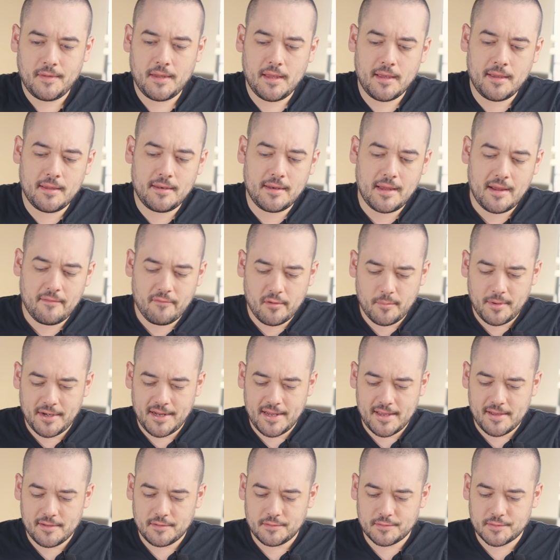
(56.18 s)
And
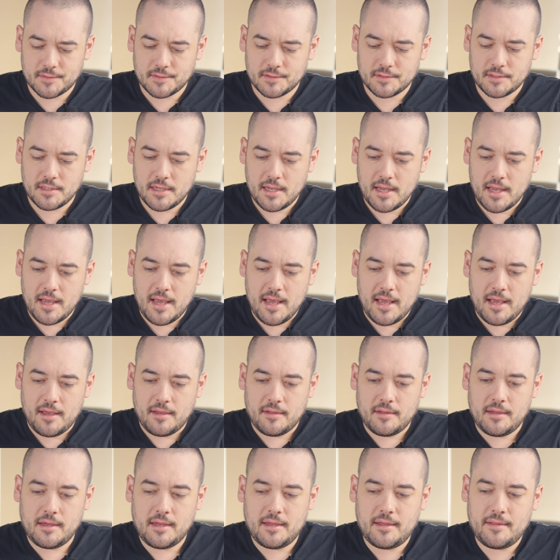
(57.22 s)
everybody else,
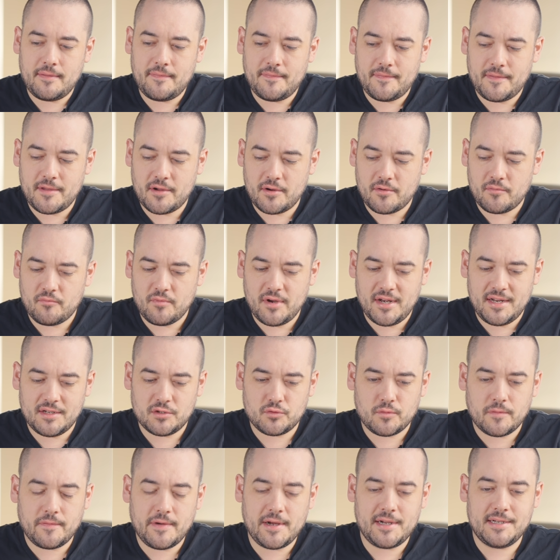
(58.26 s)
their readings
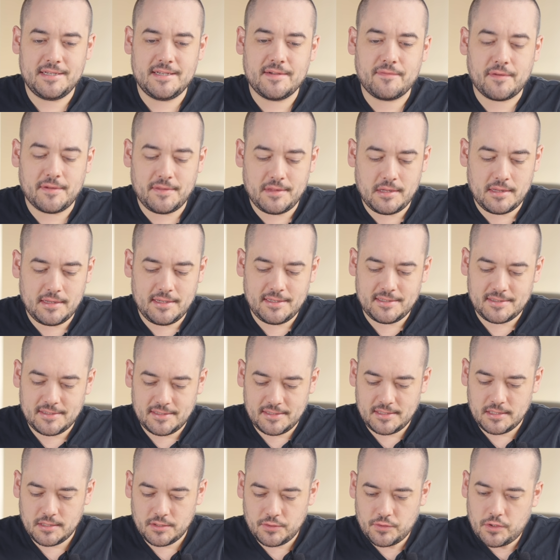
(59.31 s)
were very different than
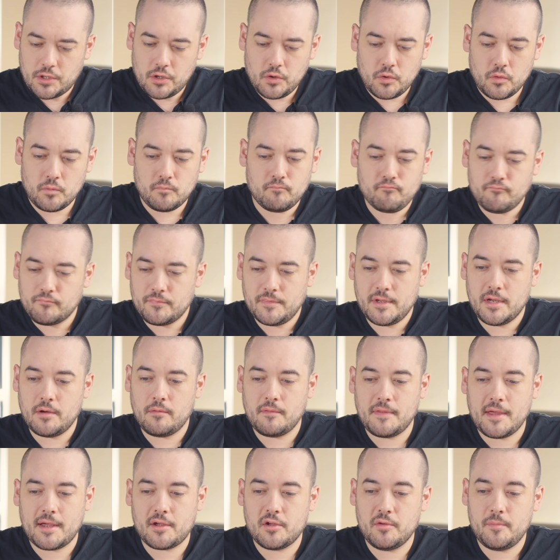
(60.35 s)
this, so you know
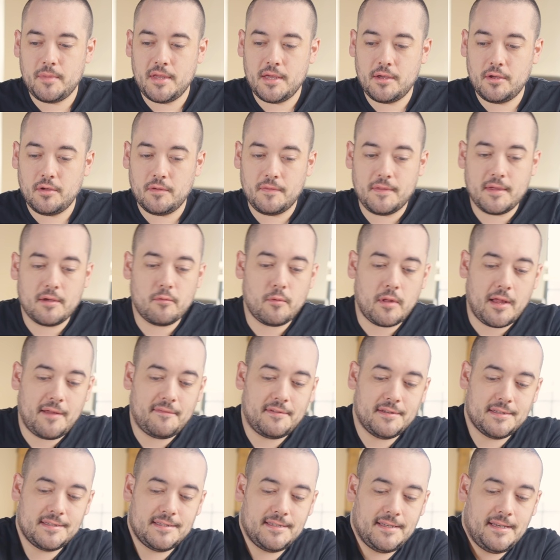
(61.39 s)
that could be a good thing. We'll have
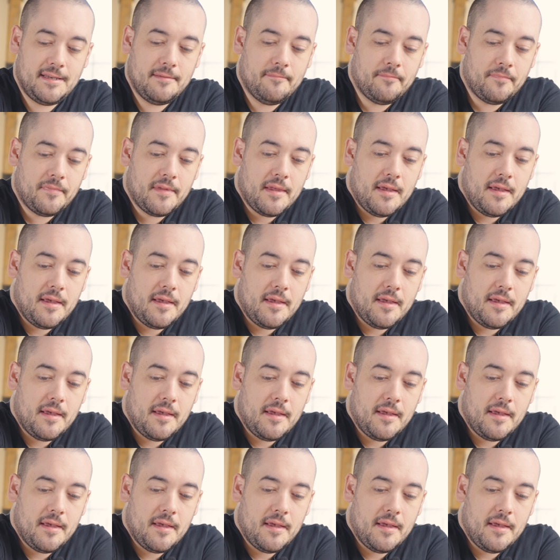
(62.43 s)
to see.